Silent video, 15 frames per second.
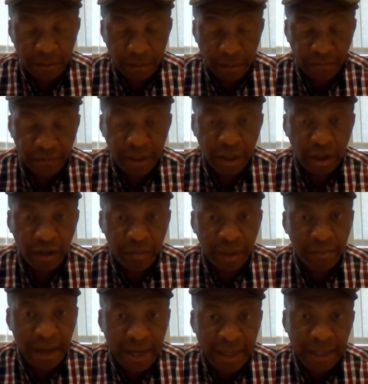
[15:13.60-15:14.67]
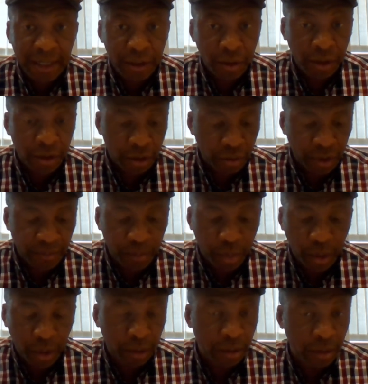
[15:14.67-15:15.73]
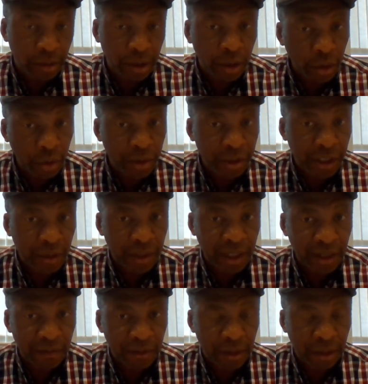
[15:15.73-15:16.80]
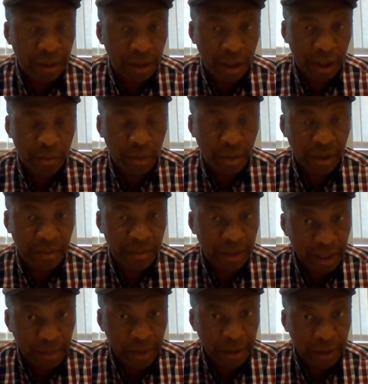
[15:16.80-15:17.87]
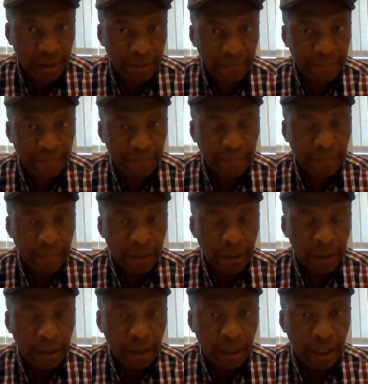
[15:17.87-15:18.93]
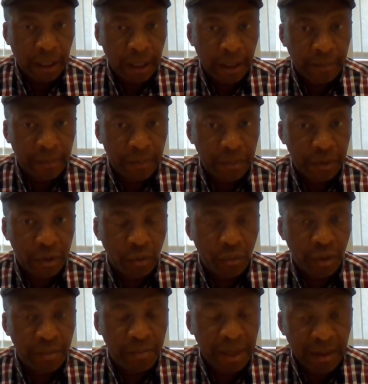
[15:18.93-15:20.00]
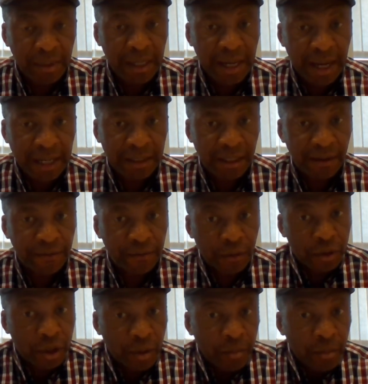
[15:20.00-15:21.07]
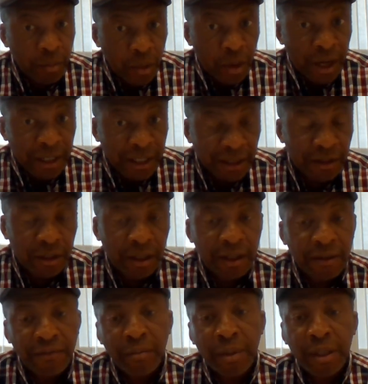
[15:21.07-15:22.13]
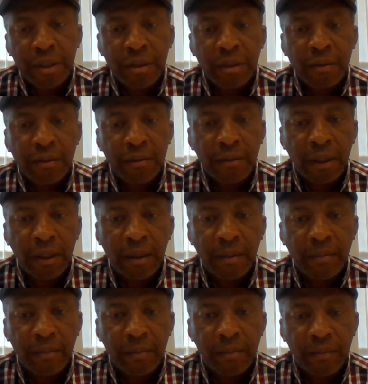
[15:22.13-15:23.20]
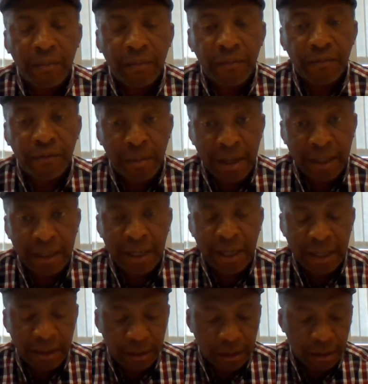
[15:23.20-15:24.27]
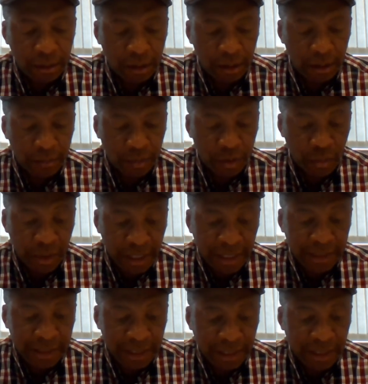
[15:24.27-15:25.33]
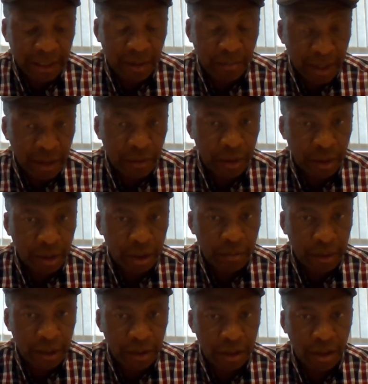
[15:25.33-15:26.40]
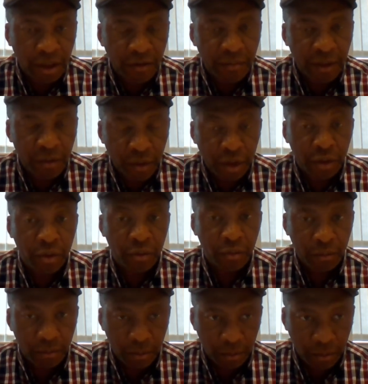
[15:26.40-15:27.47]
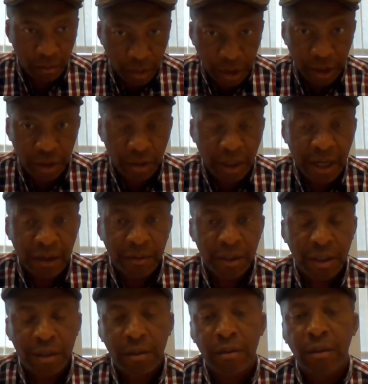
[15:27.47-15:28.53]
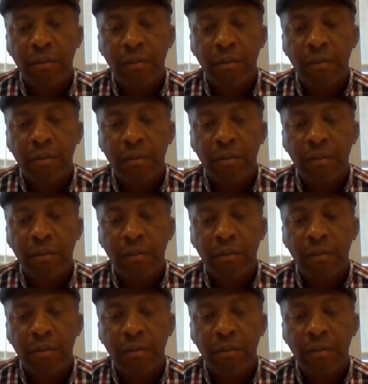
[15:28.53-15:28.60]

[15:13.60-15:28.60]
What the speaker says: federal government mandates us to report the loans that we're giving under this program separately. So we may be asking for some more additional information from our clients. So we ask that they bear with us, because the government wants to monitor how this